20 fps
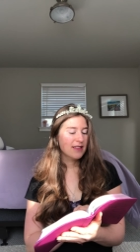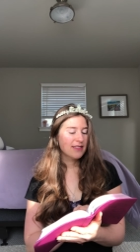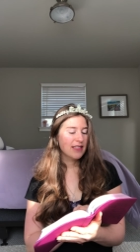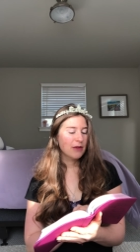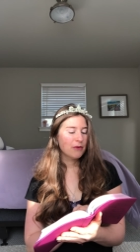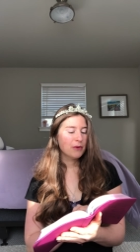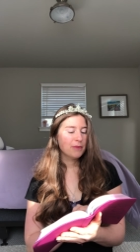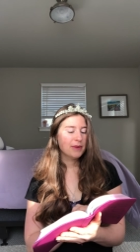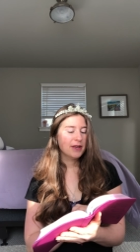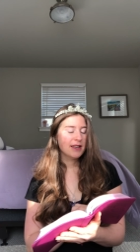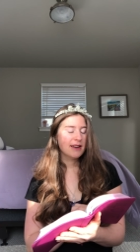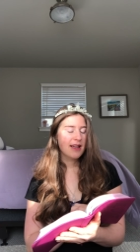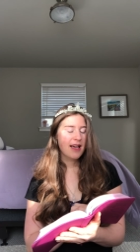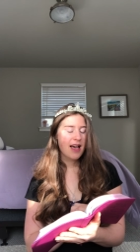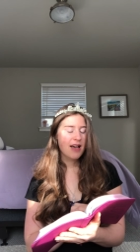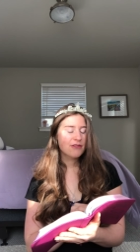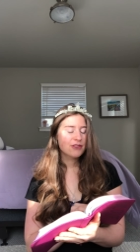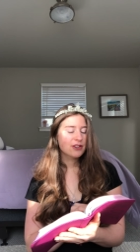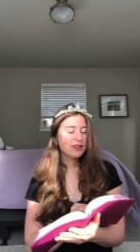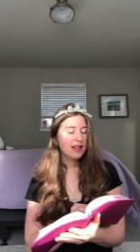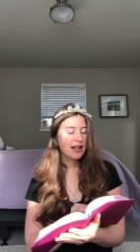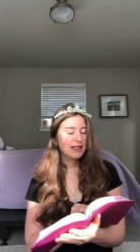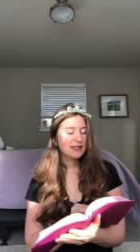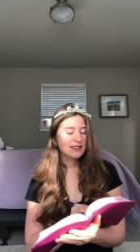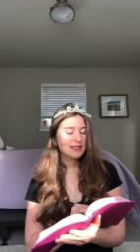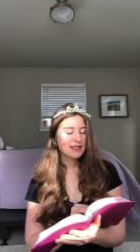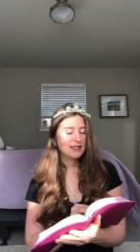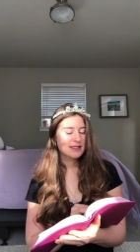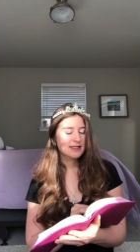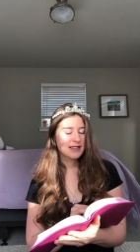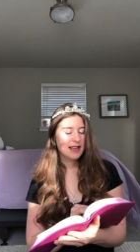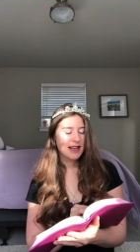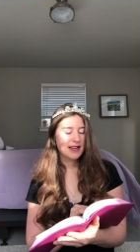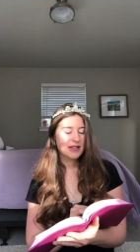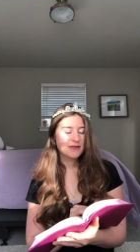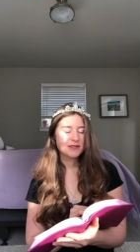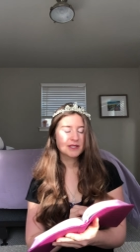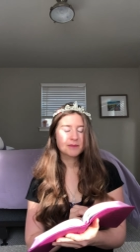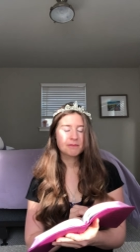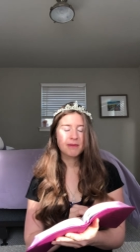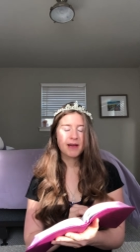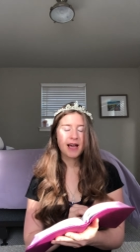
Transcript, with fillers: They will be an everlasting sign of his